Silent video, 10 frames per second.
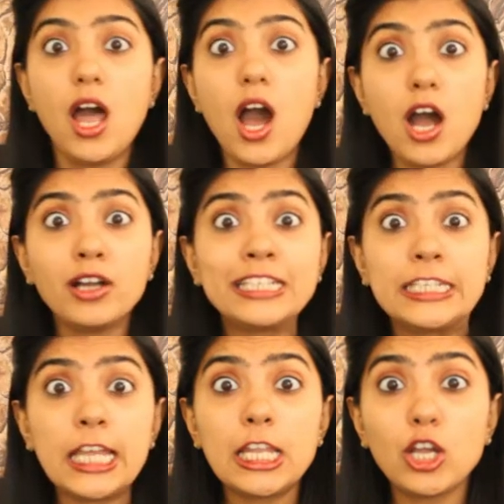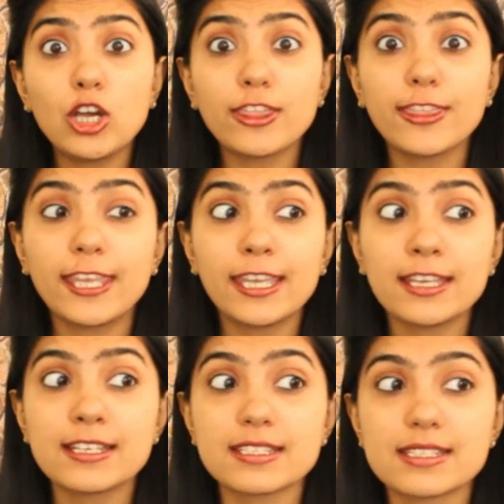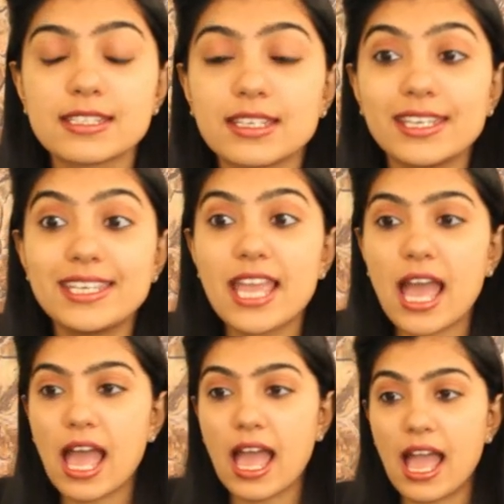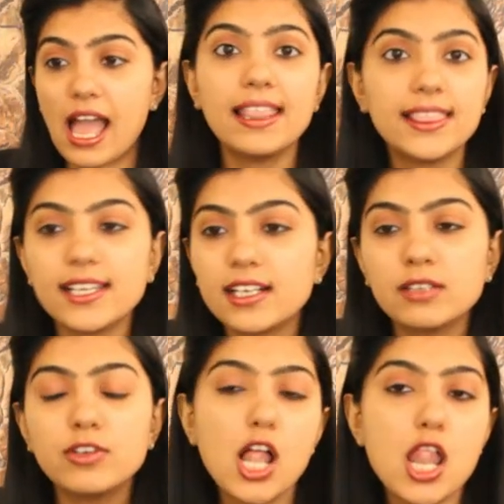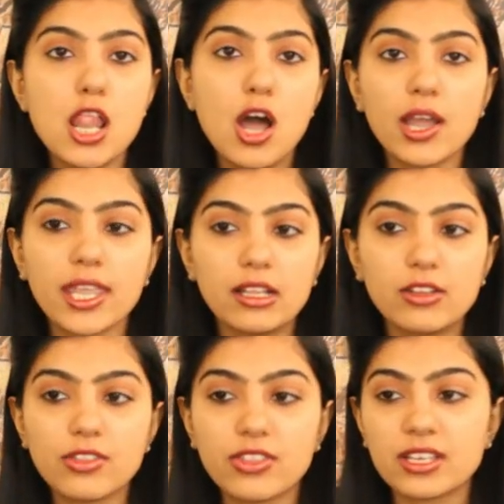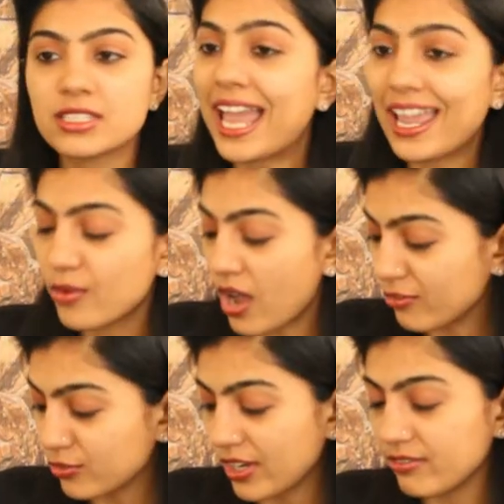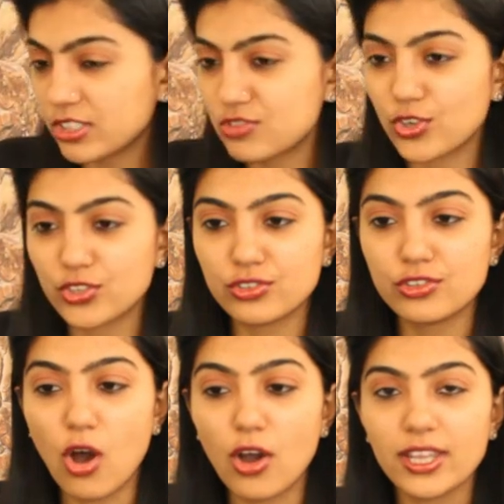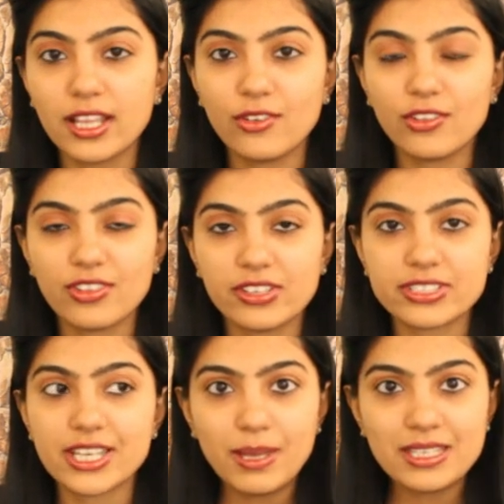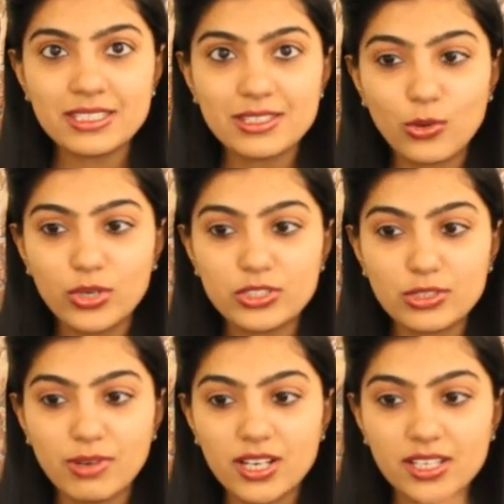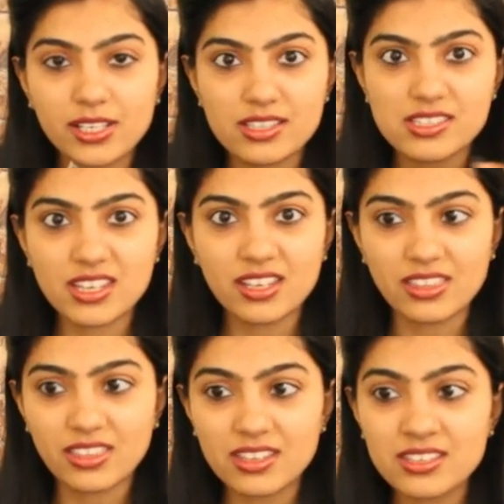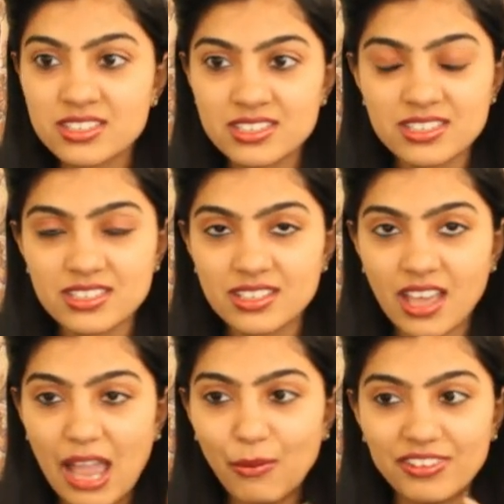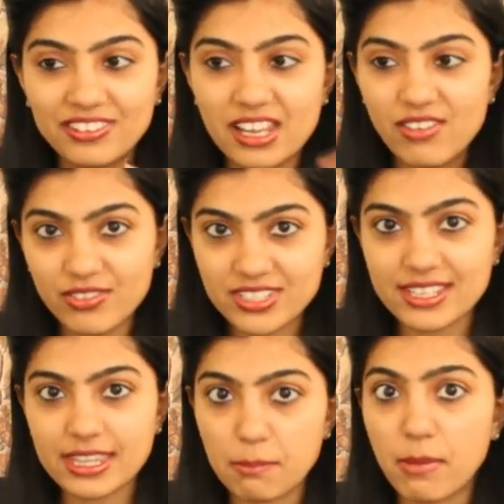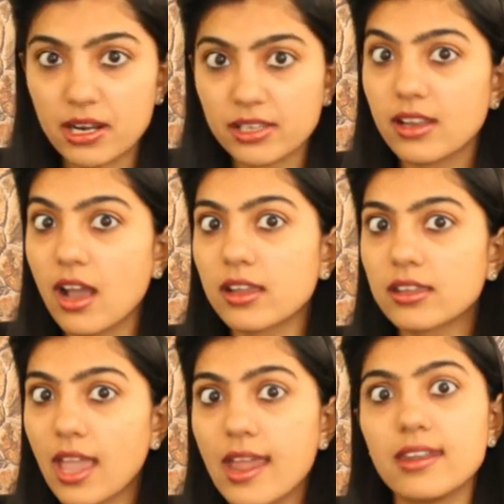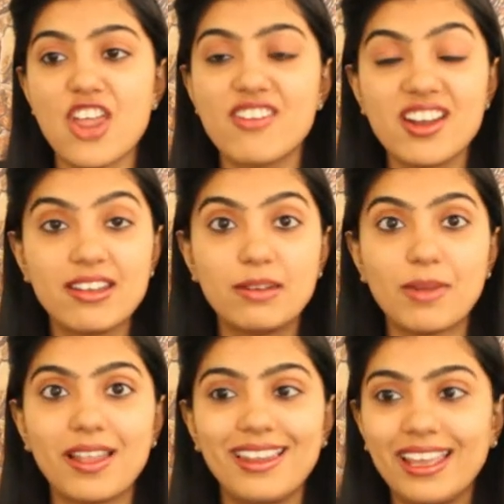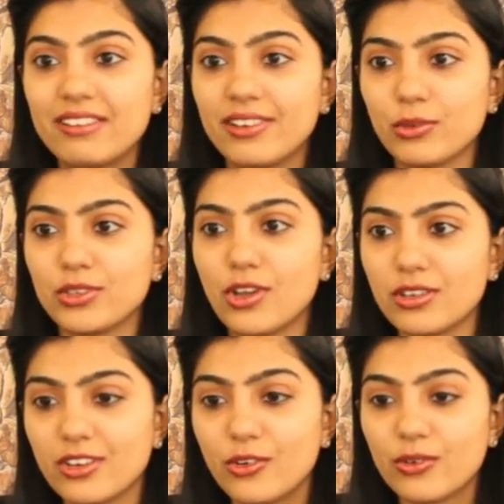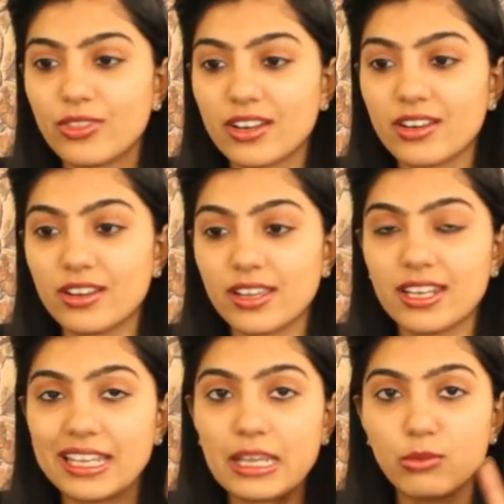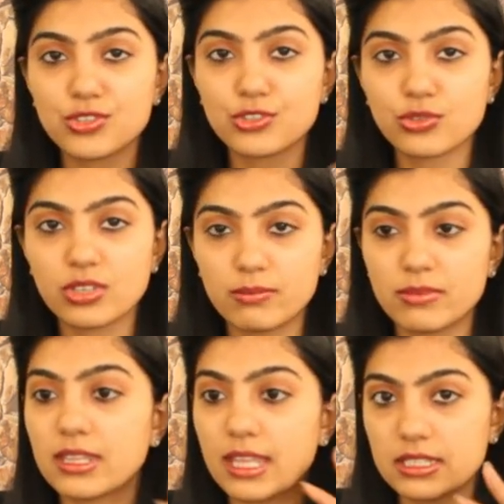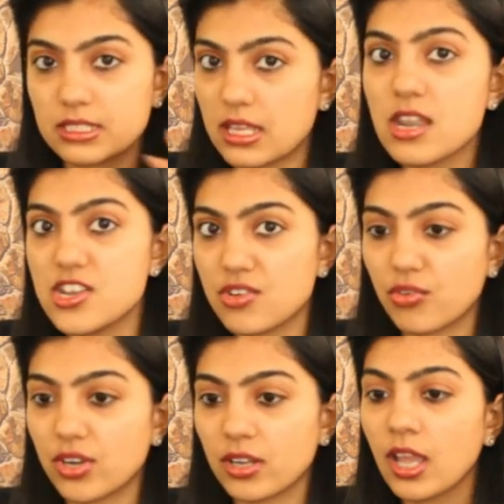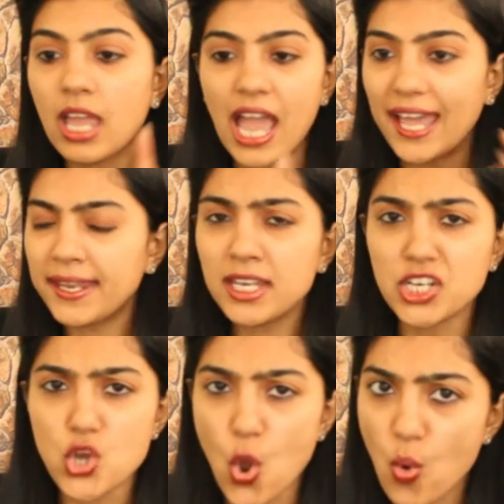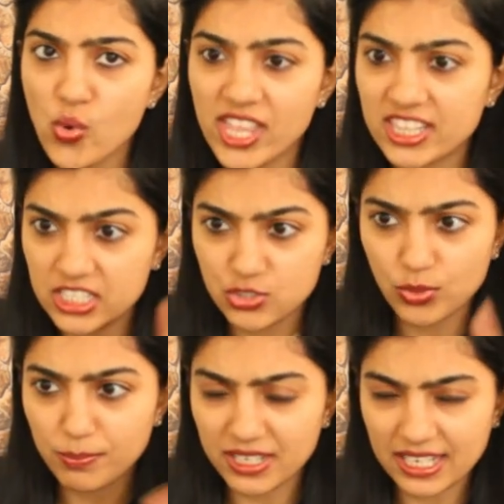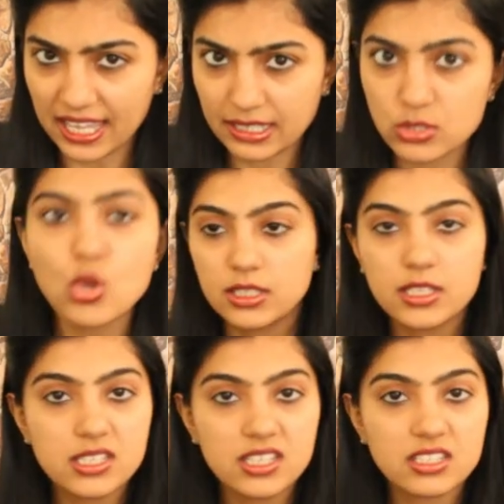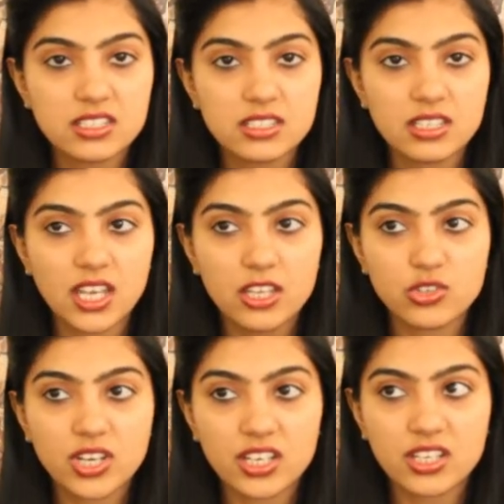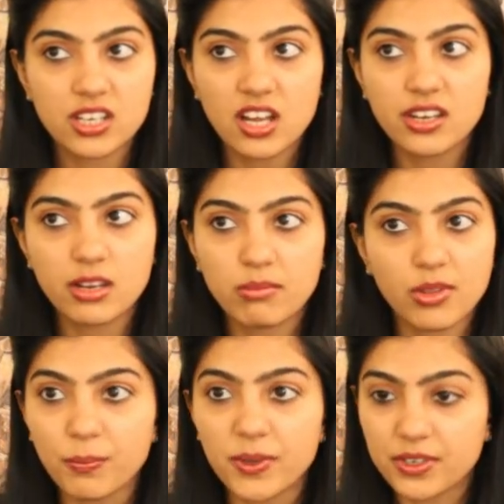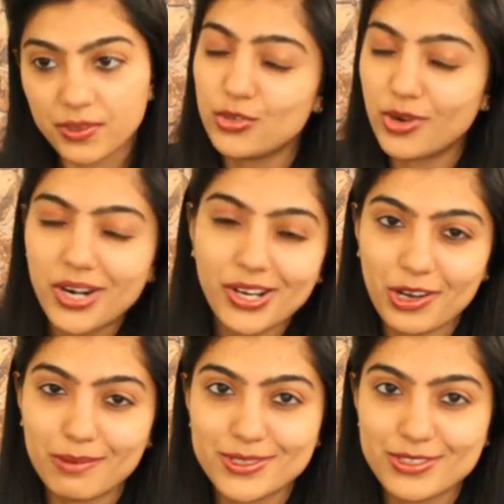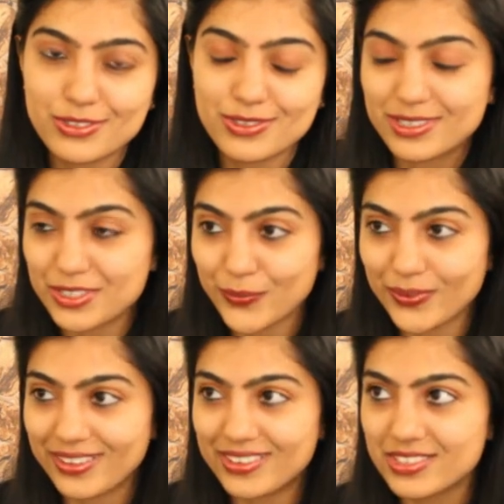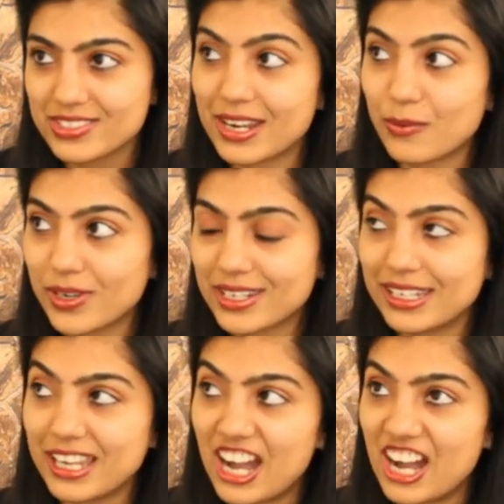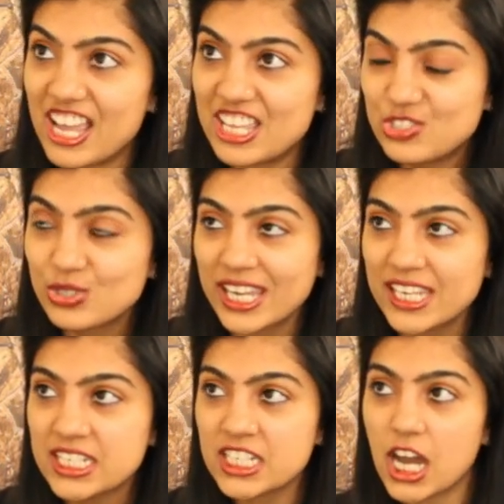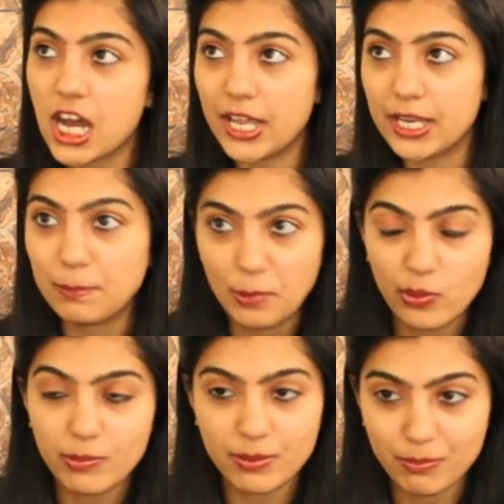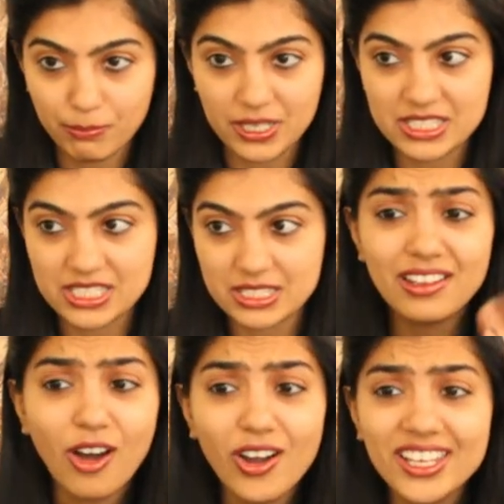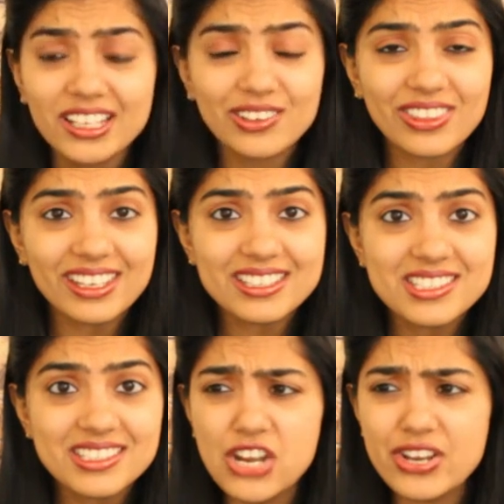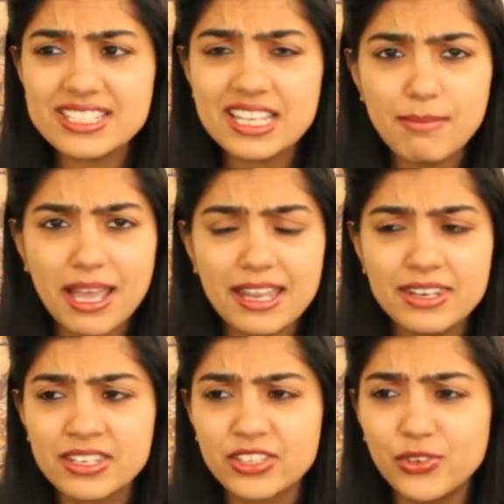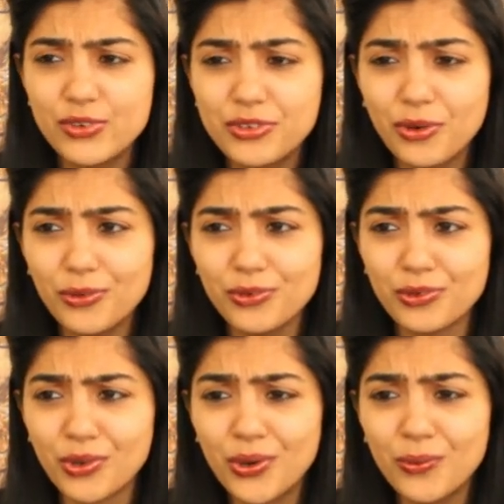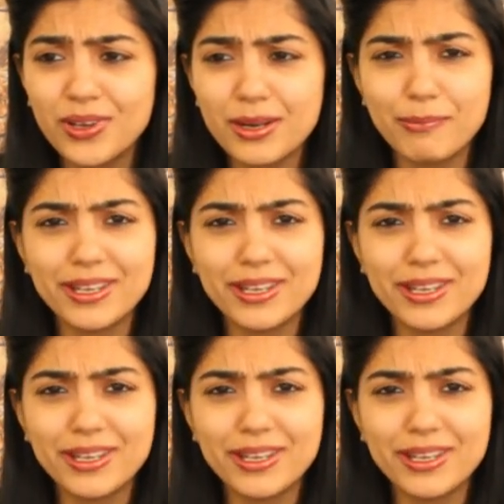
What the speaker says: Long yellow things. Yeah, I love long yellow things. I have cravings for long yellow things. Imagine going to the market and seeing this. I would never visit that market again. Never in my life. I would not go there again. And I will sue them. That's different. I didn't know that these were bananas. This is educated unemployment. If you are a commerce student, you will understand what an educated unemployment means. Long yellow things? Seriously, man? You don't know what a